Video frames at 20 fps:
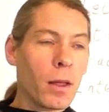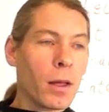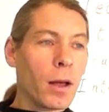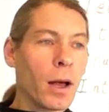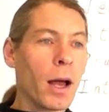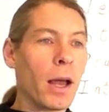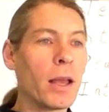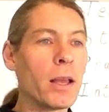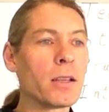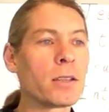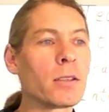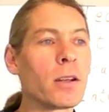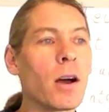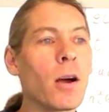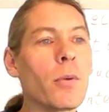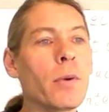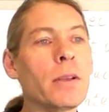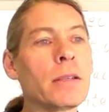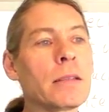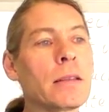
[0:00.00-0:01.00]
I used to
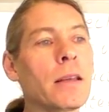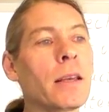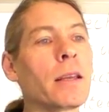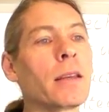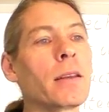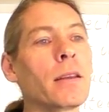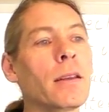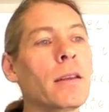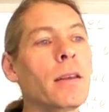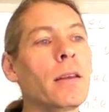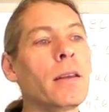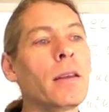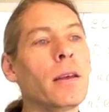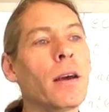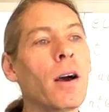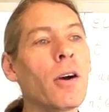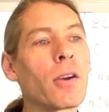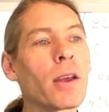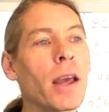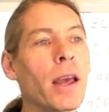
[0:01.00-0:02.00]
always think,
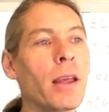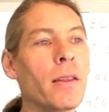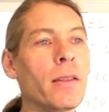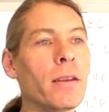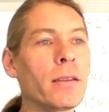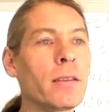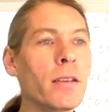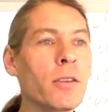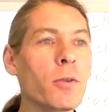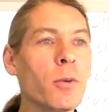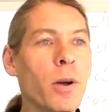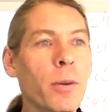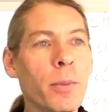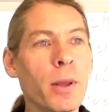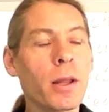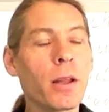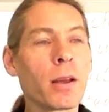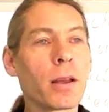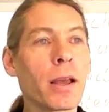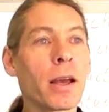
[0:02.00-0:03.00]
okay, this is what I'm
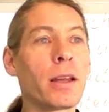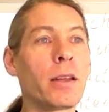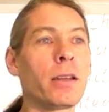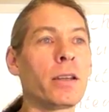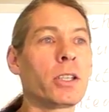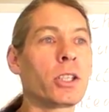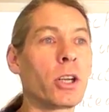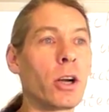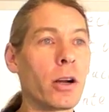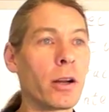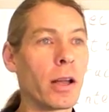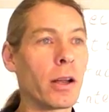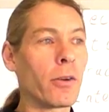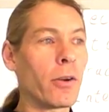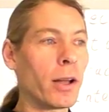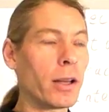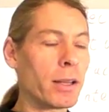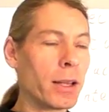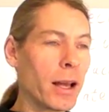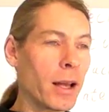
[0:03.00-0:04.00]
going to look at in the chart, and I
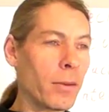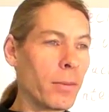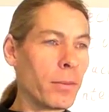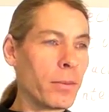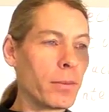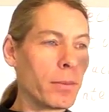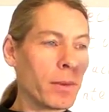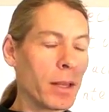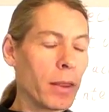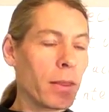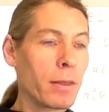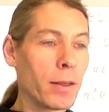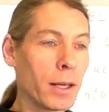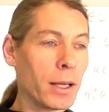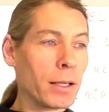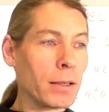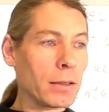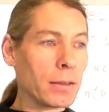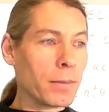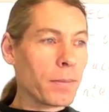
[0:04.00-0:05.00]
write down the
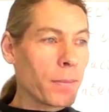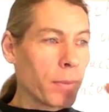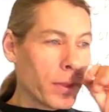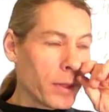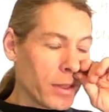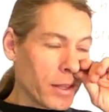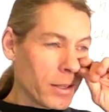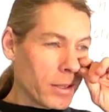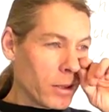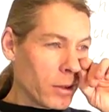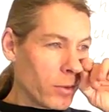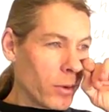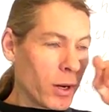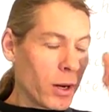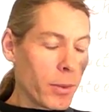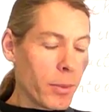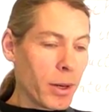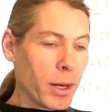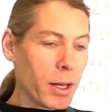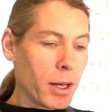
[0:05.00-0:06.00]
things. This is what
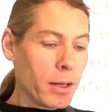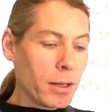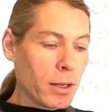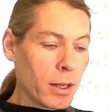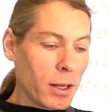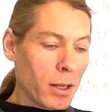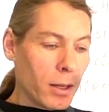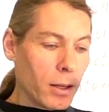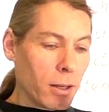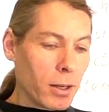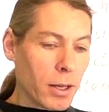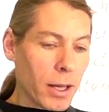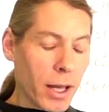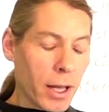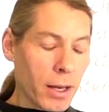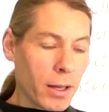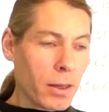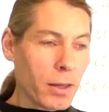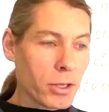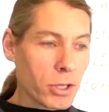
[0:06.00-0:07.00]
I'm going to look
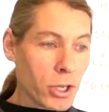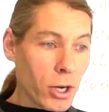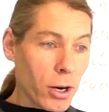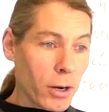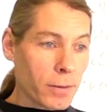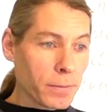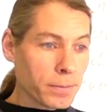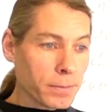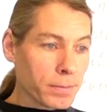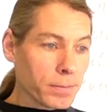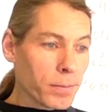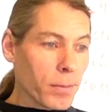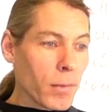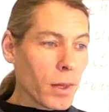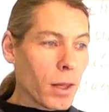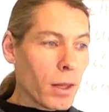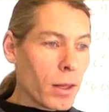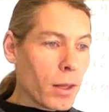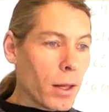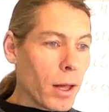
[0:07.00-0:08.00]
at in the chart
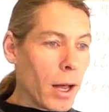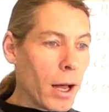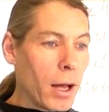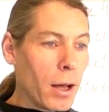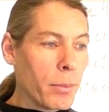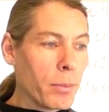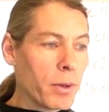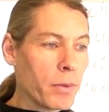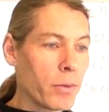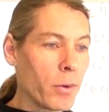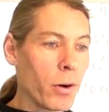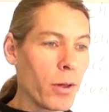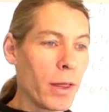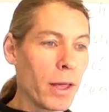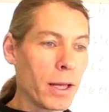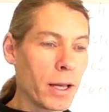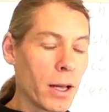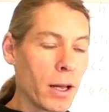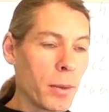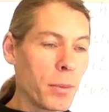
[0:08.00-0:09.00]
before
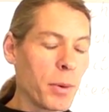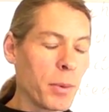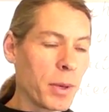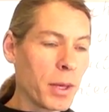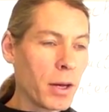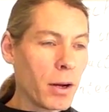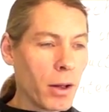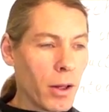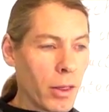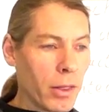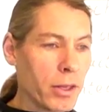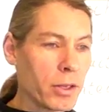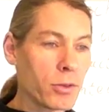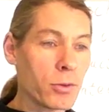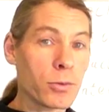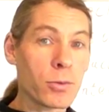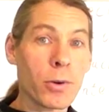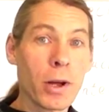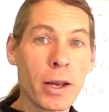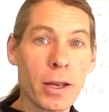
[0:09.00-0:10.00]
they come. And get all this
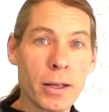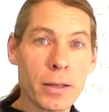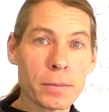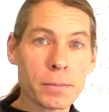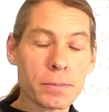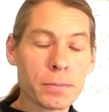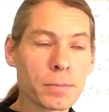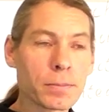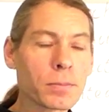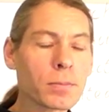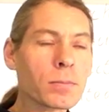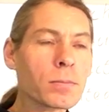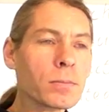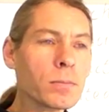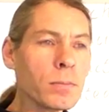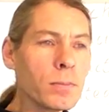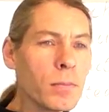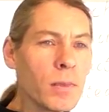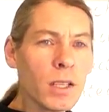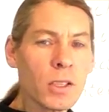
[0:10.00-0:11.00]
ready.
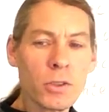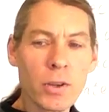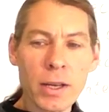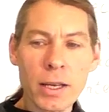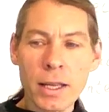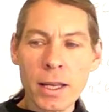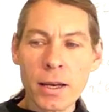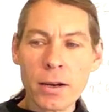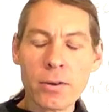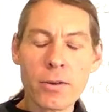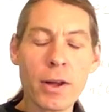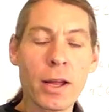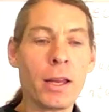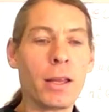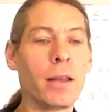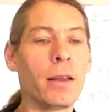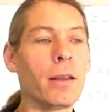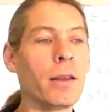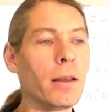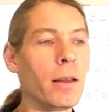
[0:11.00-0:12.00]
So I get it
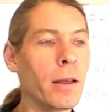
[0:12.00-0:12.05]
ready.